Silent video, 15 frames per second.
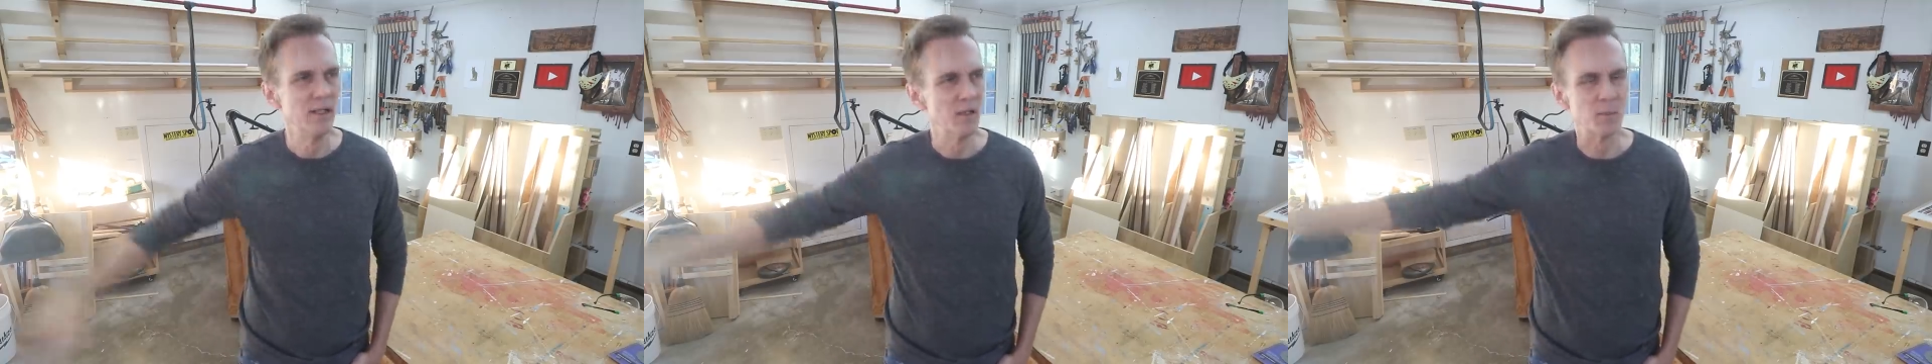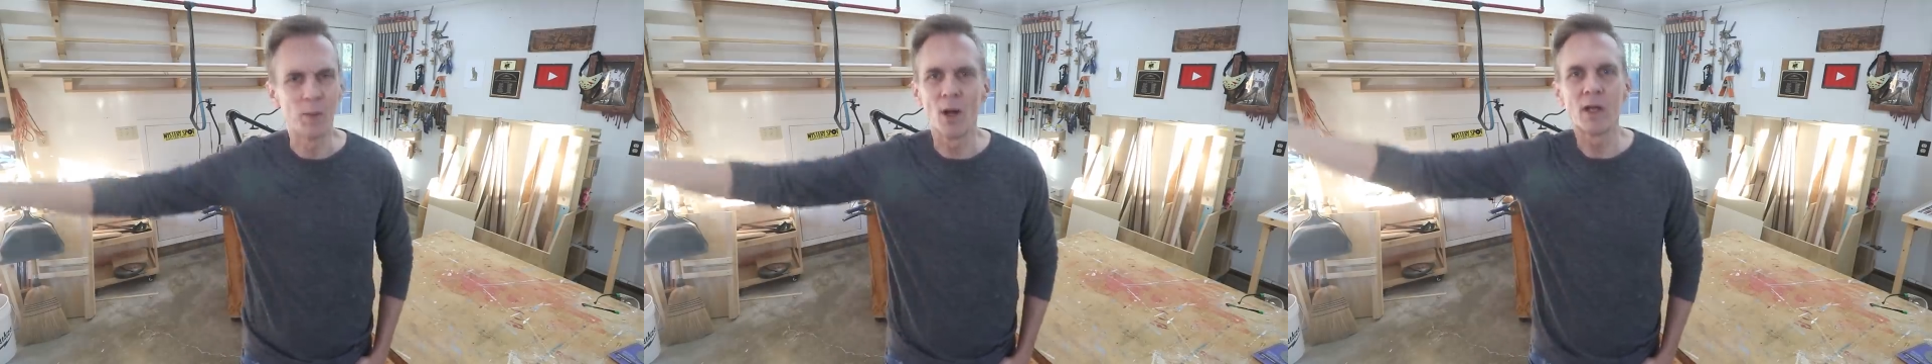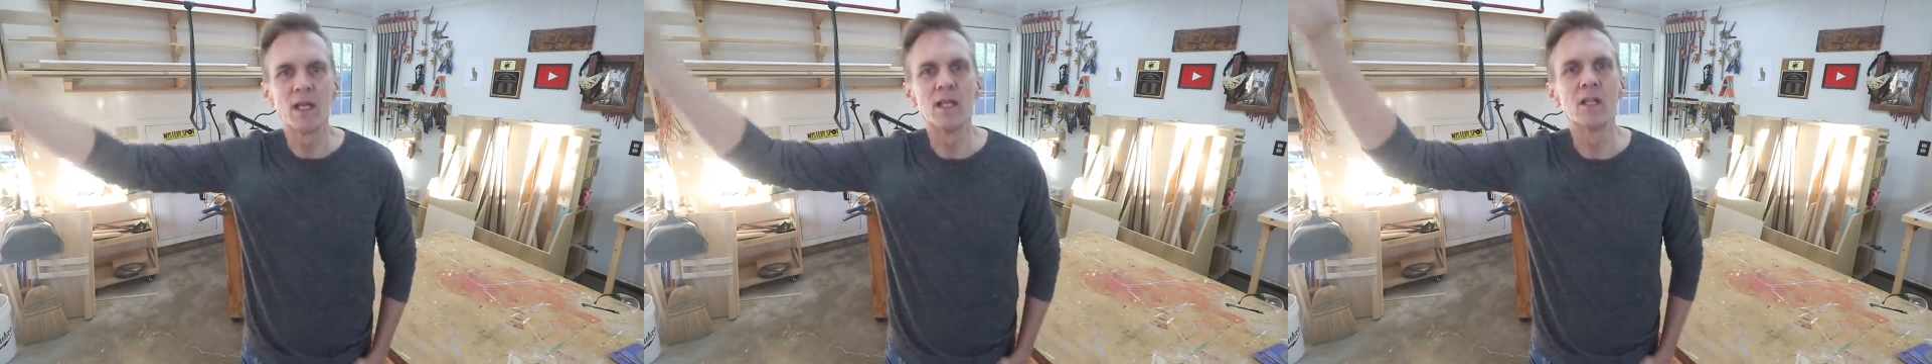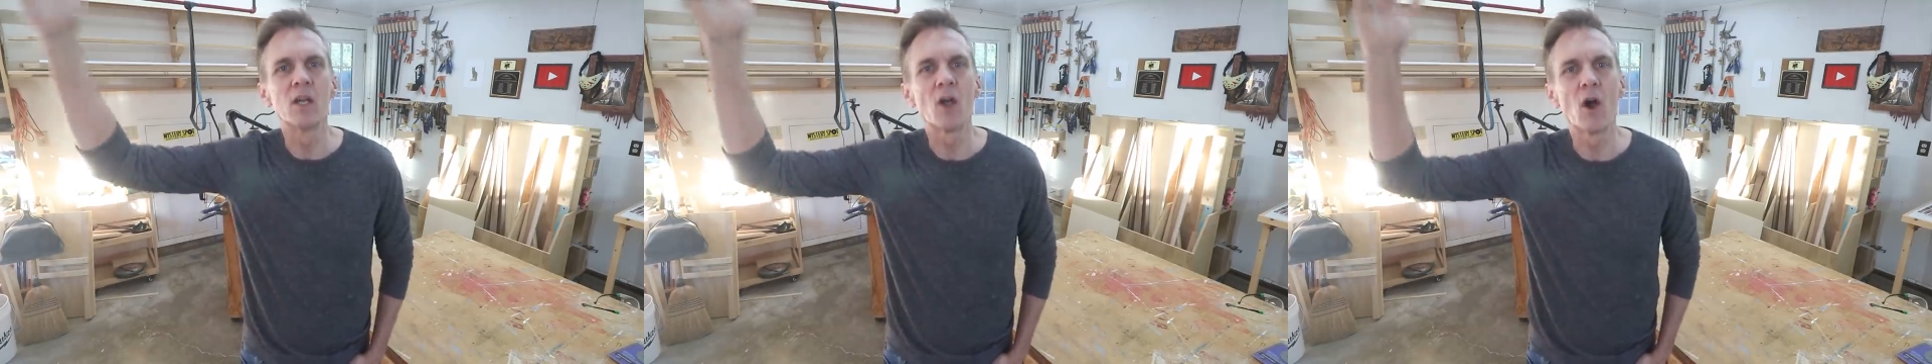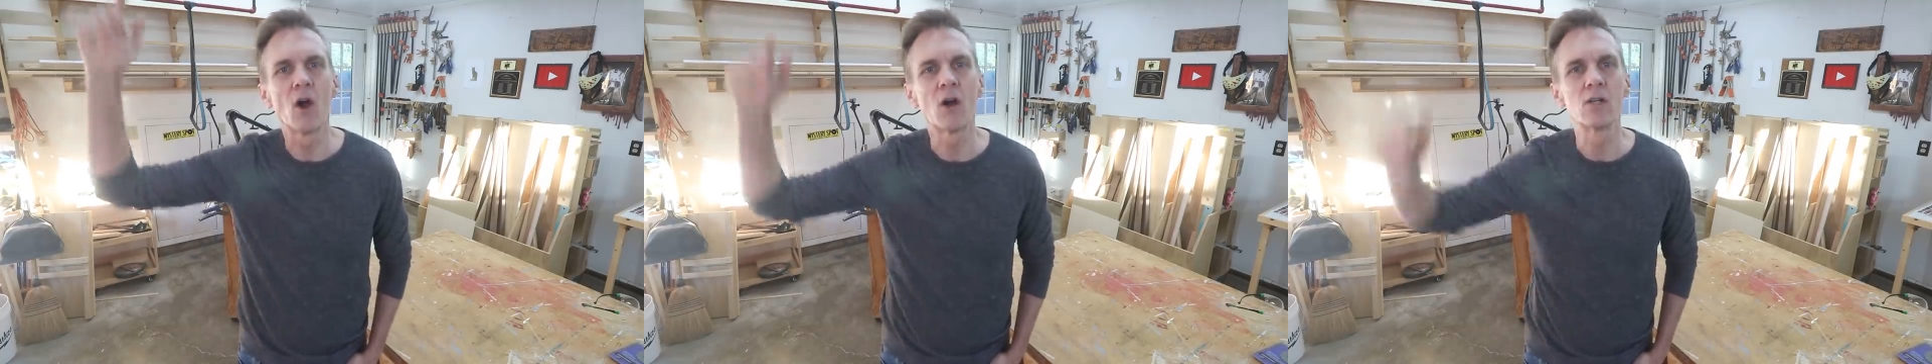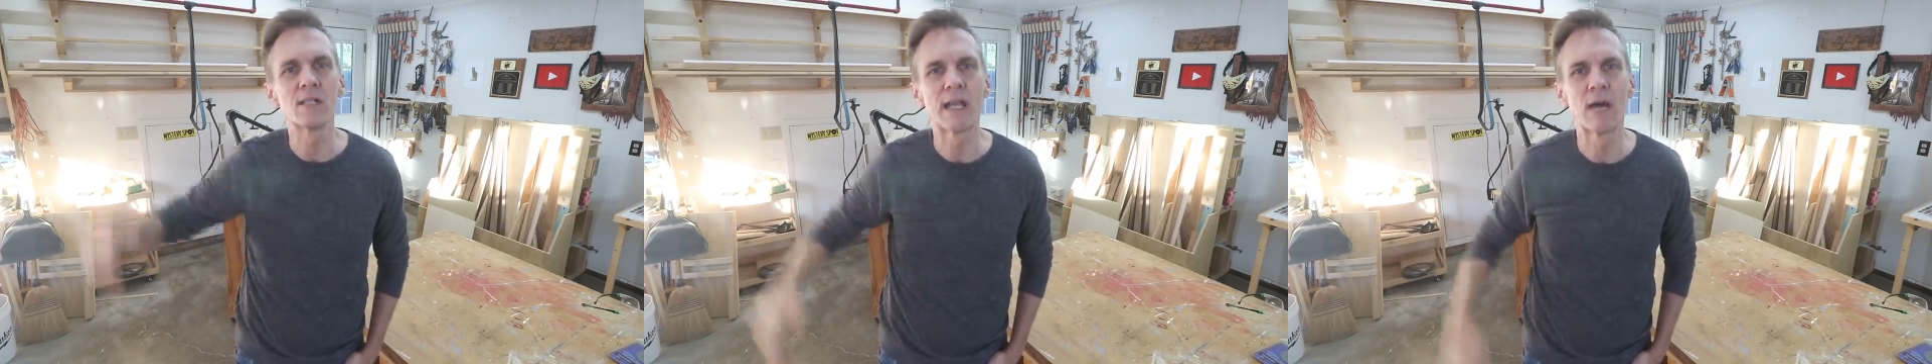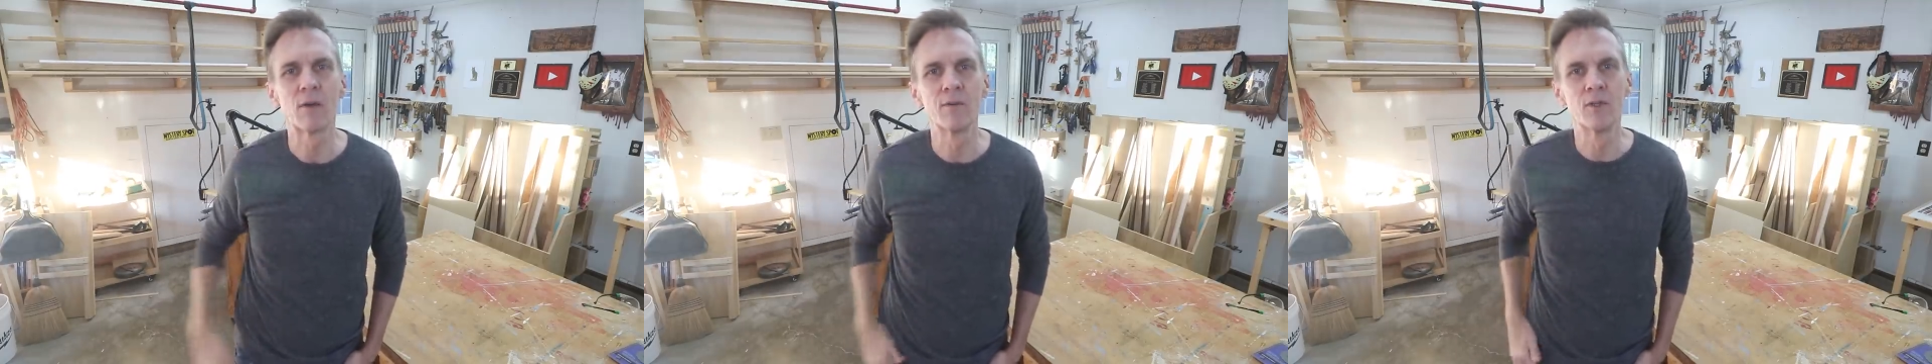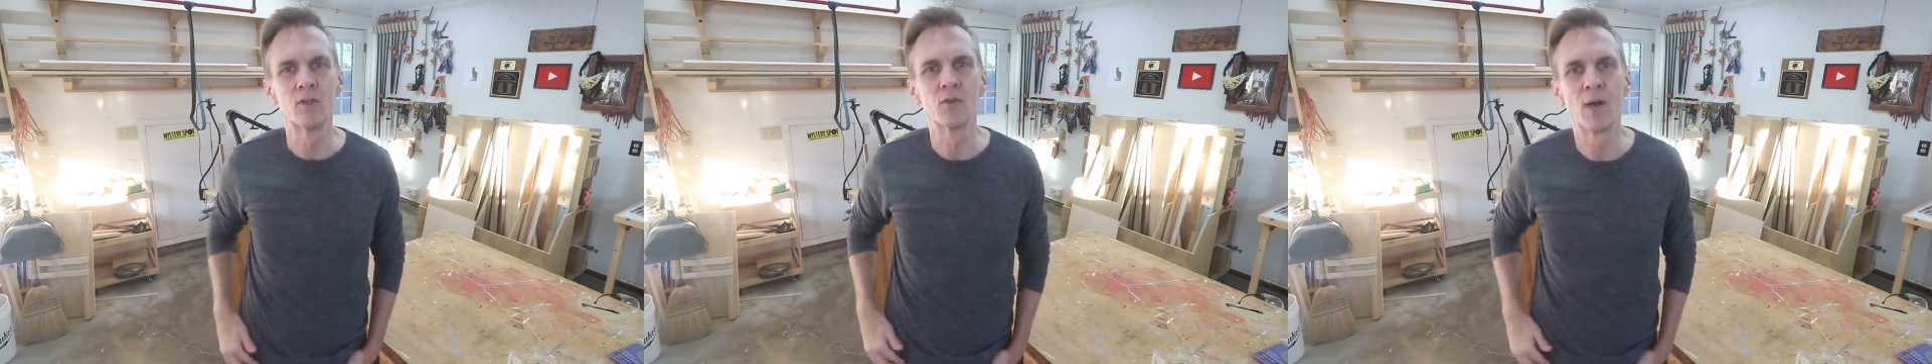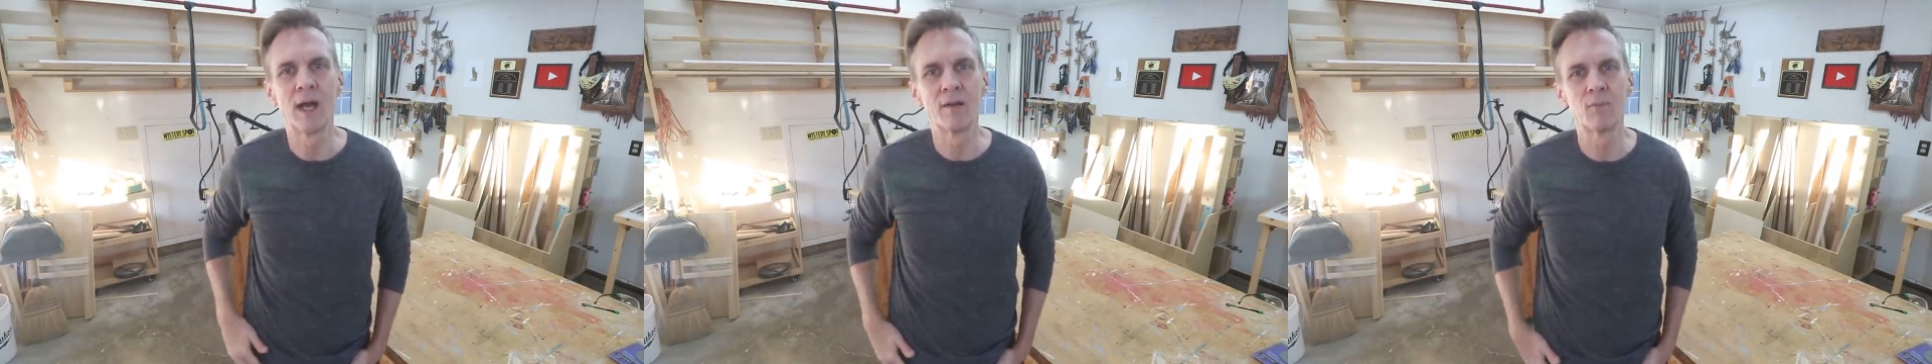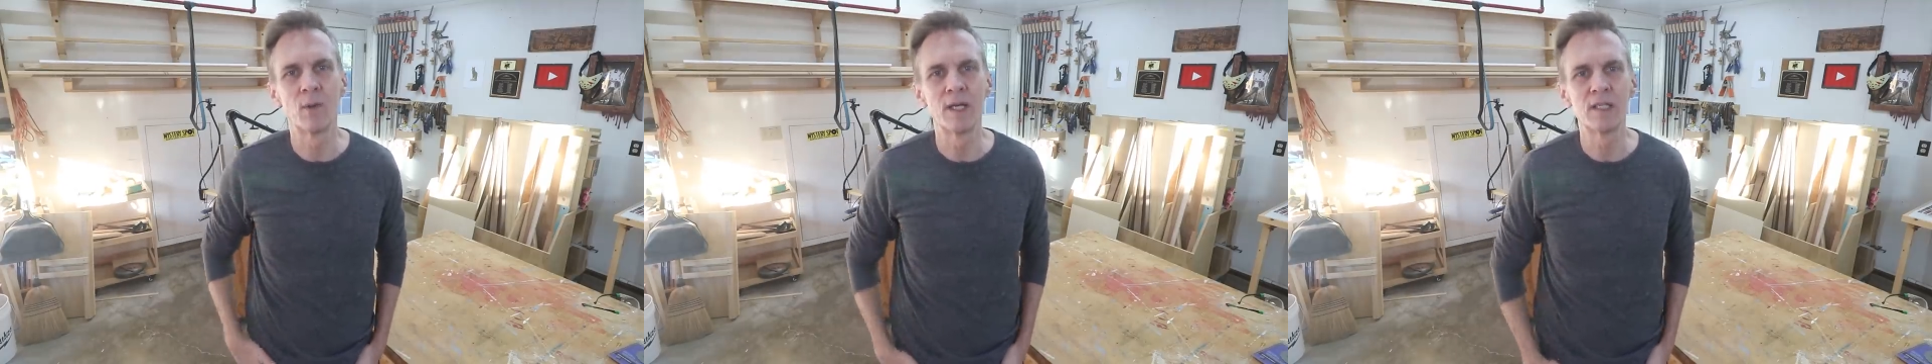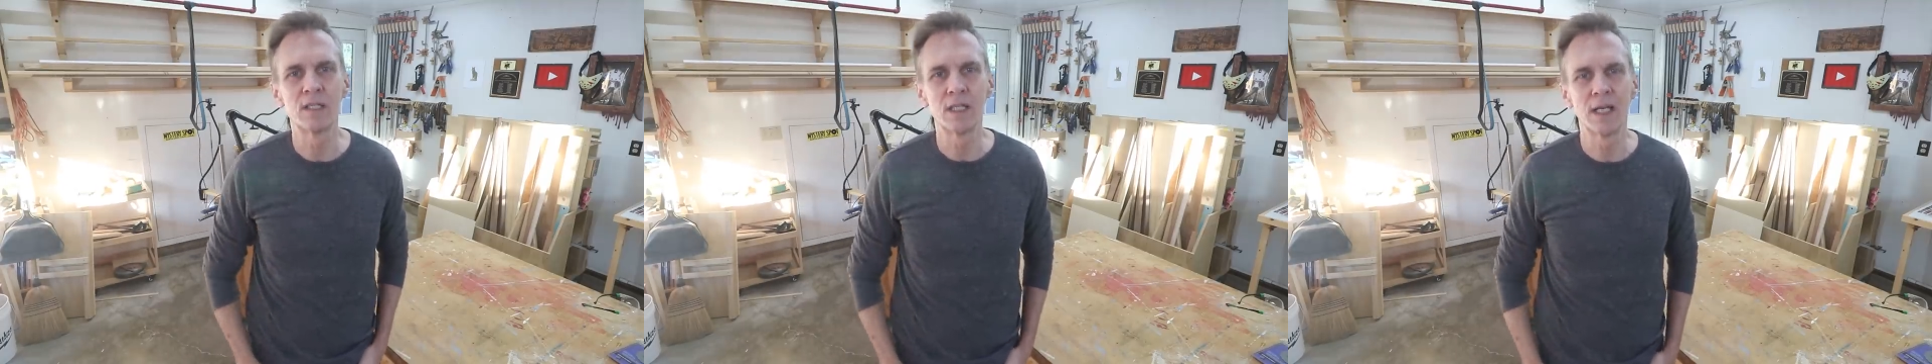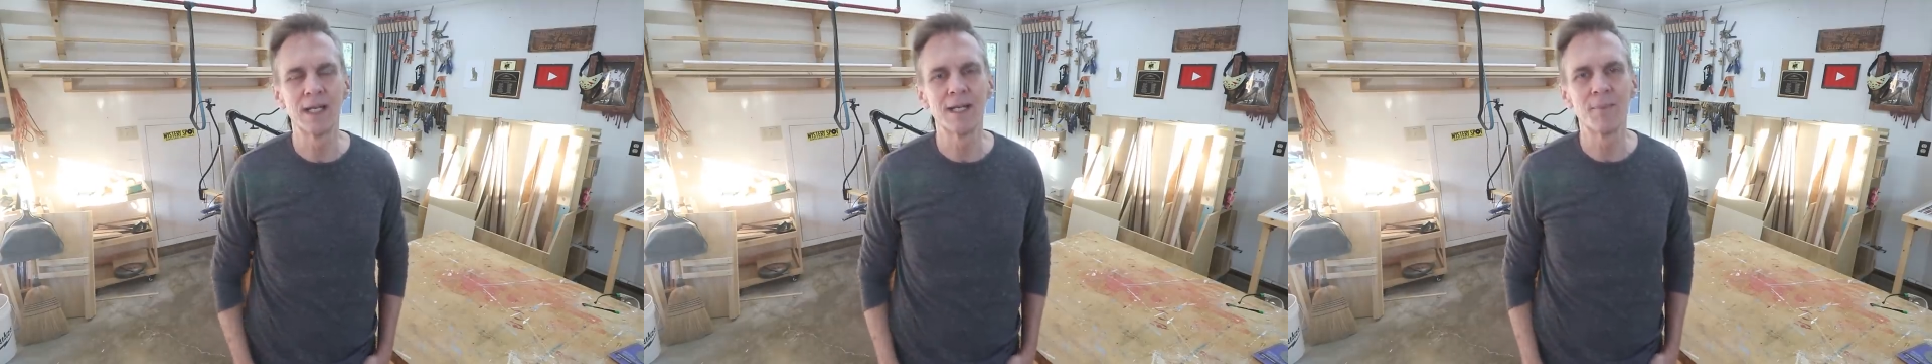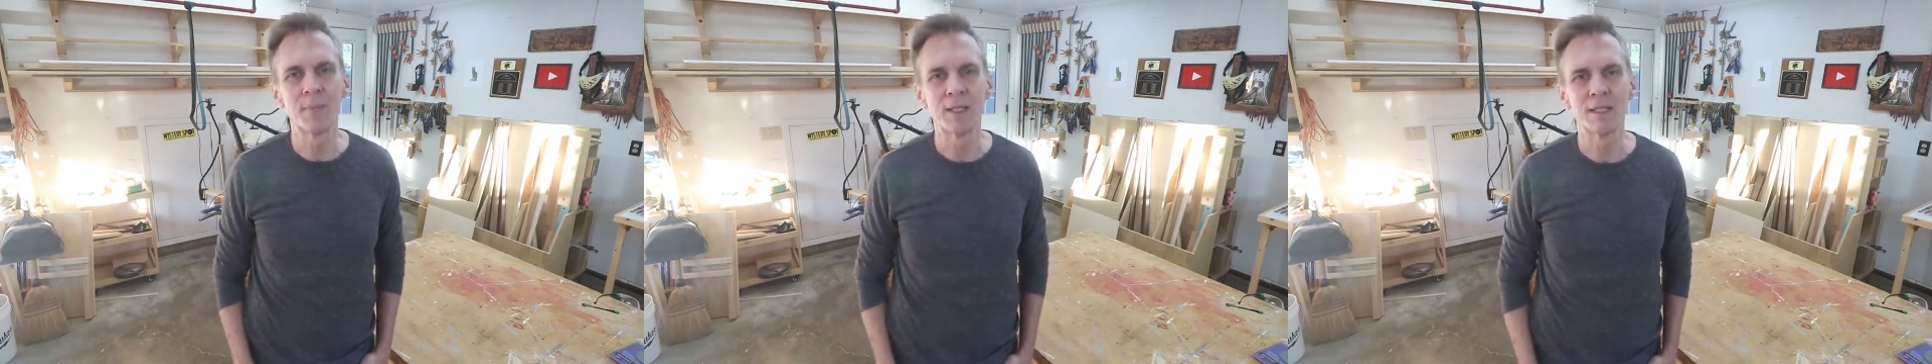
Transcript: you're parking the cars out on the driveway, setting up